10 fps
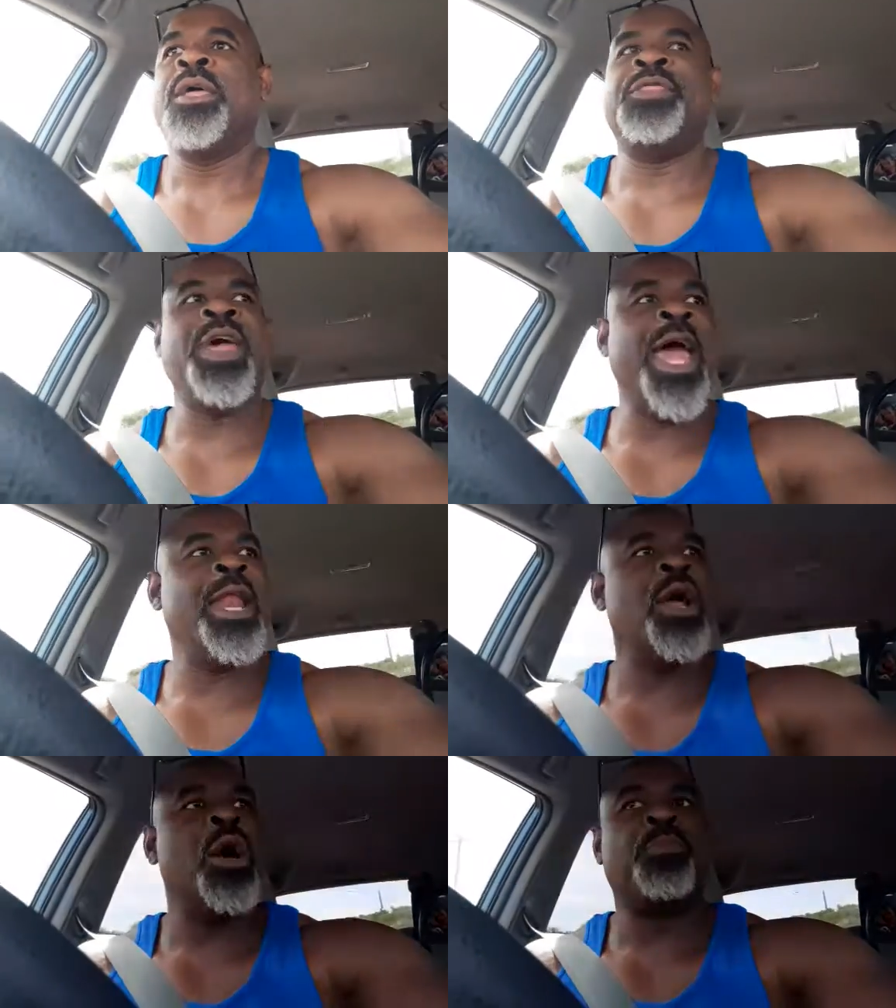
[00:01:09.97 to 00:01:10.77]
that
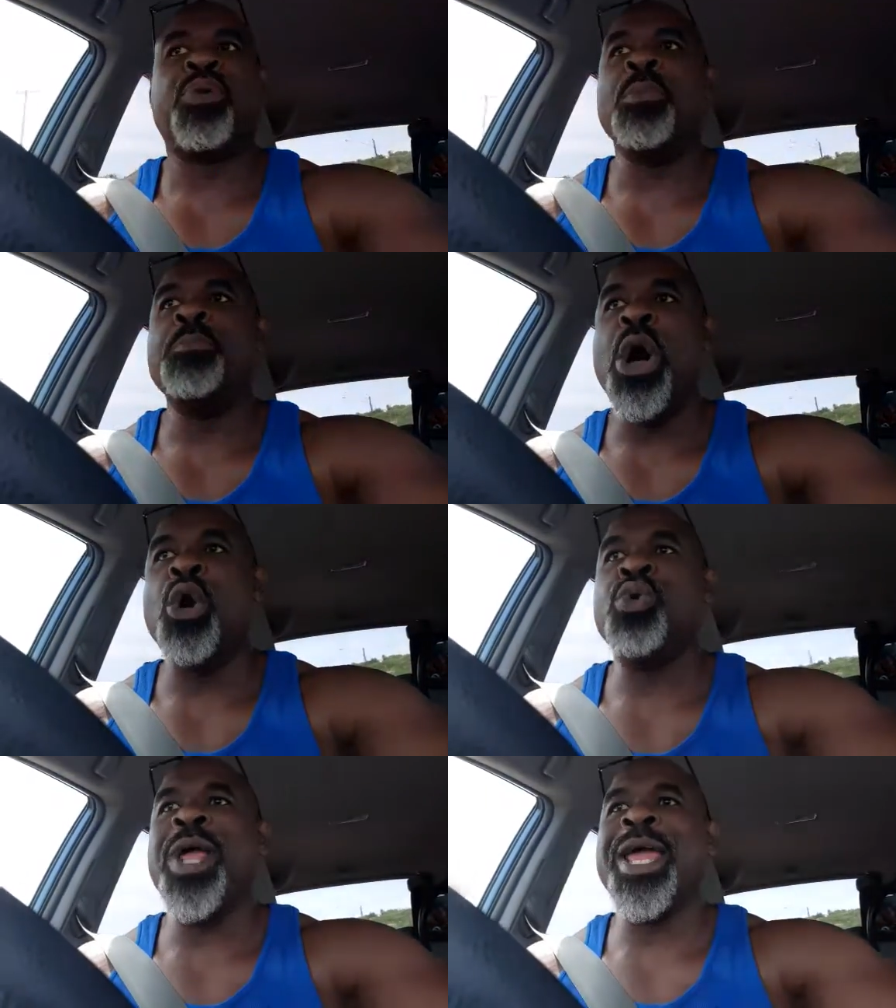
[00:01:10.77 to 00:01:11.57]

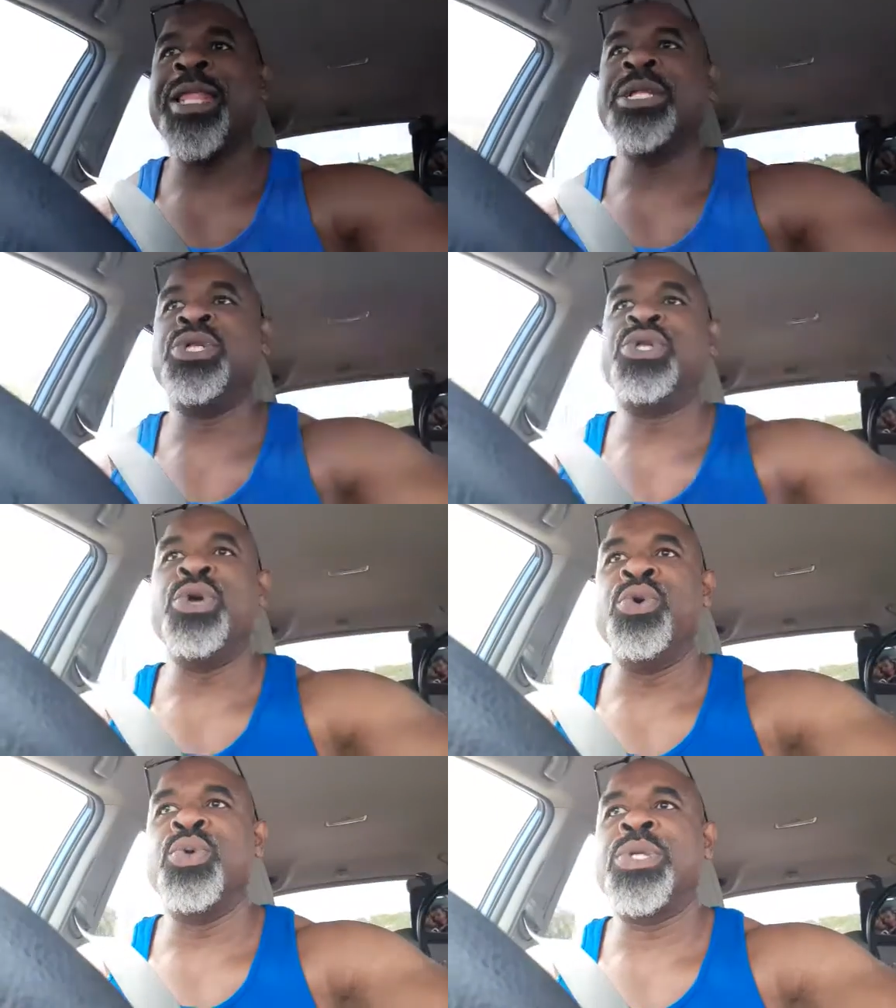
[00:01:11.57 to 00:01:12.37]
promote and
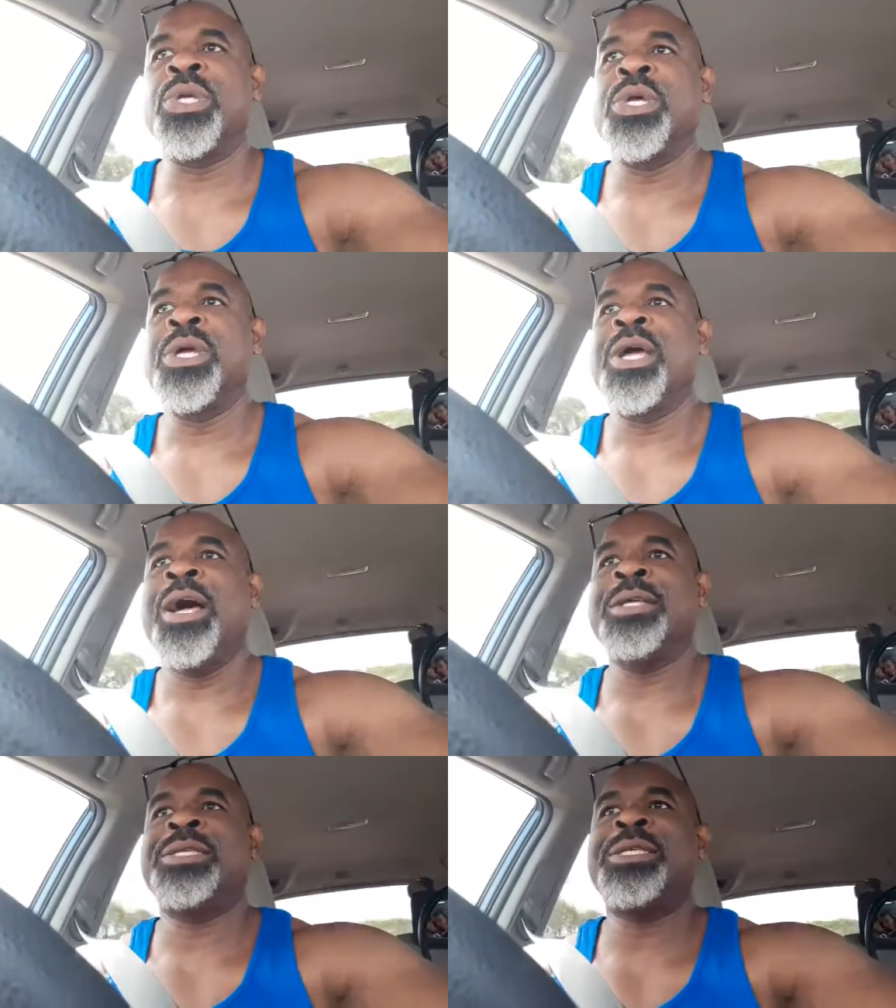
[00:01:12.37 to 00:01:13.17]
induce
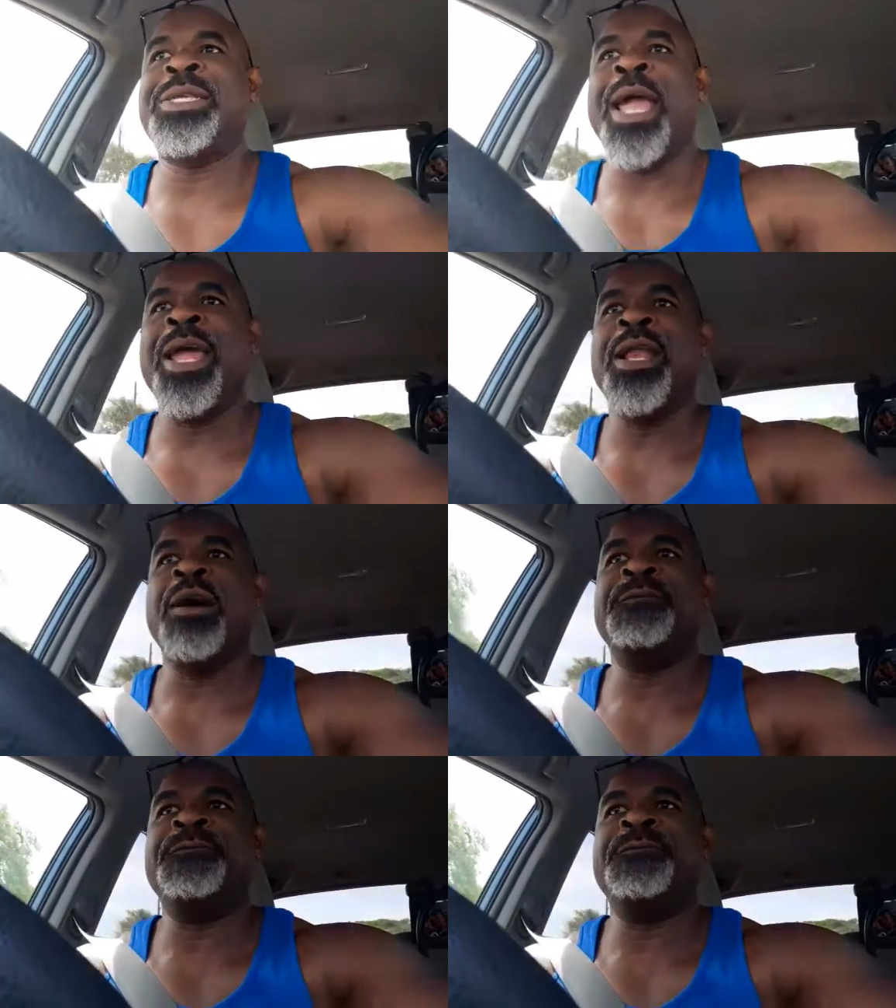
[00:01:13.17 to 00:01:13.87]
a state of